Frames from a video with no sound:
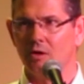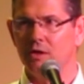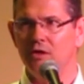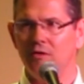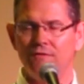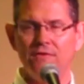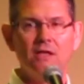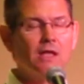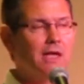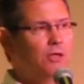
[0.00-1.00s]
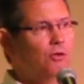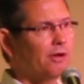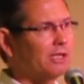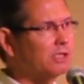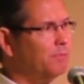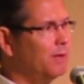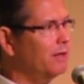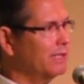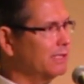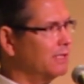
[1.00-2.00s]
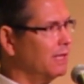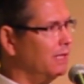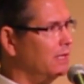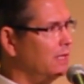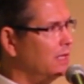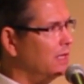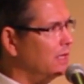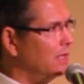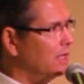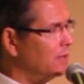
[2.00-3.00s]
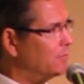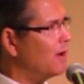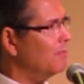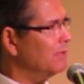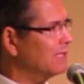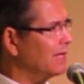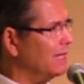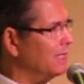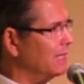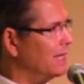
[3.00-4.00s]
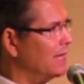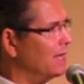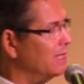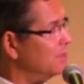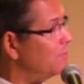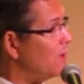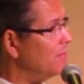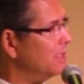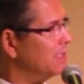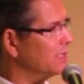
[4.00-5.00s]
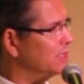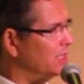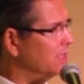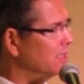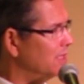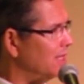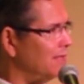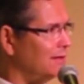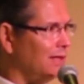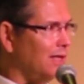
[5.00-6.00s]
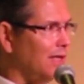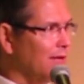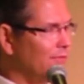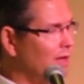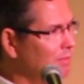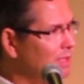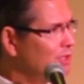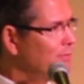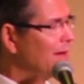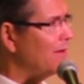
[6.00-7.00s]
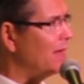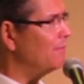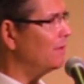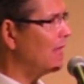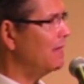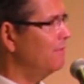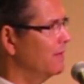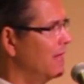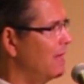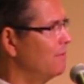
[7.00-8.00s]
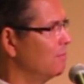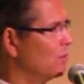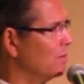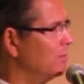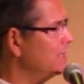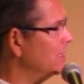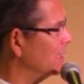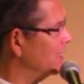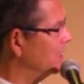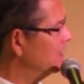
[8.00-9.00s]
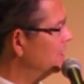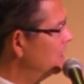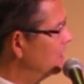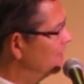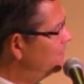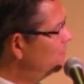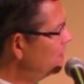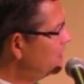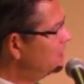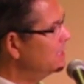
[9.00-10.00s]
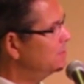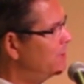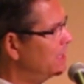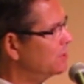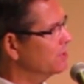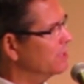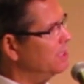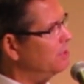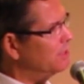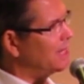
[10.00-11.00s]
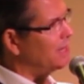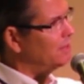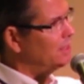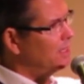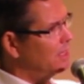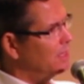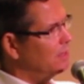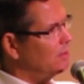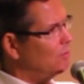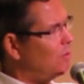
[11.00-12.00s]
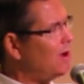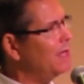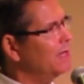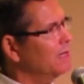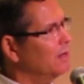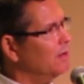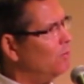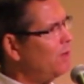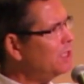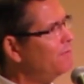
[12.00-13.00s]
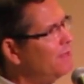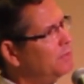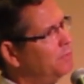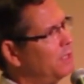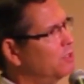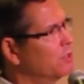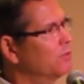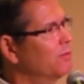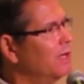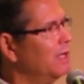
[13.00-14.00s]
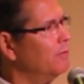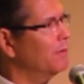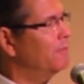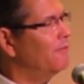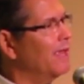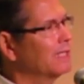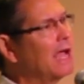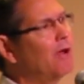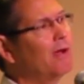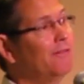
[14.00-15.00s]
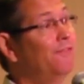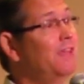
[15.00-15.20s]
Or do you feel like you're experiencing the promised land that God has promised us? Jesus said, come that you might have life and have it more abundantly. If you look at these pictures and you say, which of these pictures really reflect how I